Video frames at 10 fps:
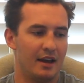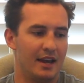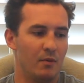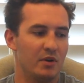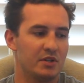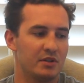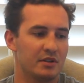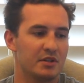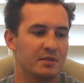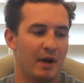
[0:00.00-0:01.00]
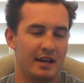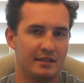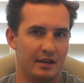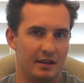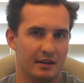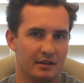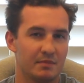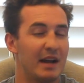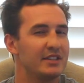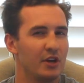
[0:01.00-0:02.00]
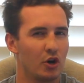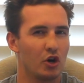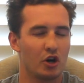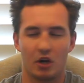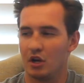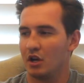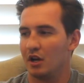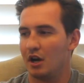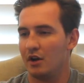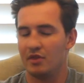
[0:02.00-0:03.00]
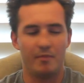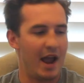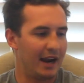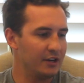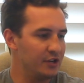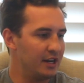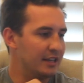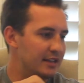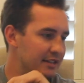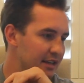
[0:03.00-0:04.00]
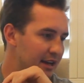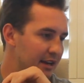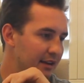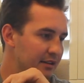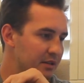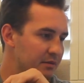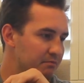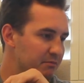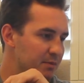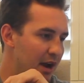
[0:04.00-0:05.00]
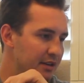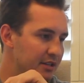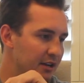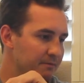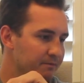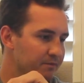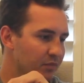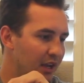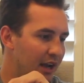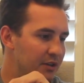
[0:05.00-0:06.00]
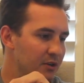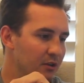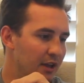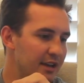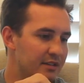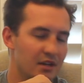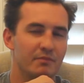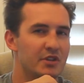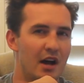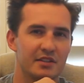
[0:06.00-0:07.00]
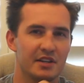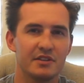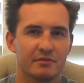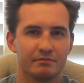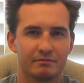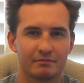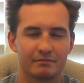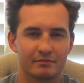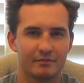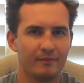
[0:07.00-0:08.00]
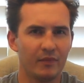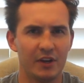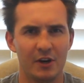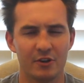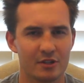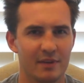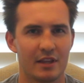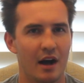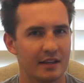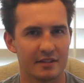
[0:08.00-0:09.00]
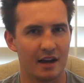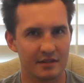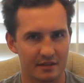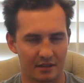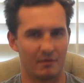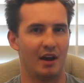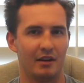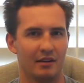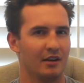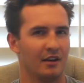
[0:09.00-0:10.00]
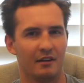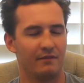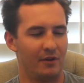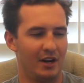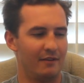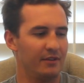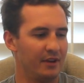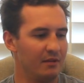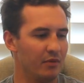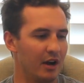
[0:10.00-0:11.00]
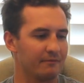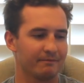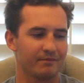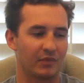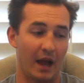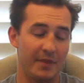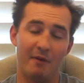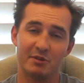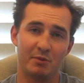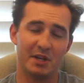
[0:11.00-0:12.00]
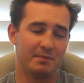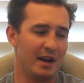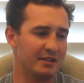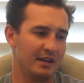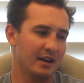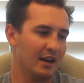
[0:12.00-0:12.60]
It was spicier. On the packaging, it says that it is spicy. I do like some sauces, and you know, some like the hot sauces in my food and everything, but I thought it was pretty spicy.